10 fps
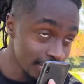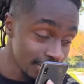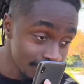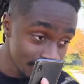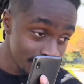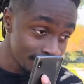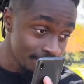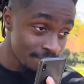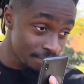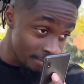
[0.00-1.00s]
What's
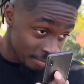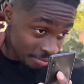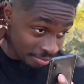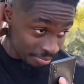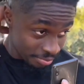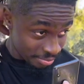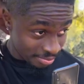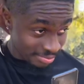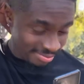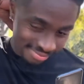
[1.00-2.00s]
up? You ready?
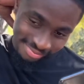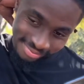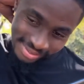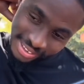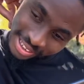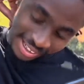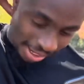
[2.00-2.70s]
Your money good?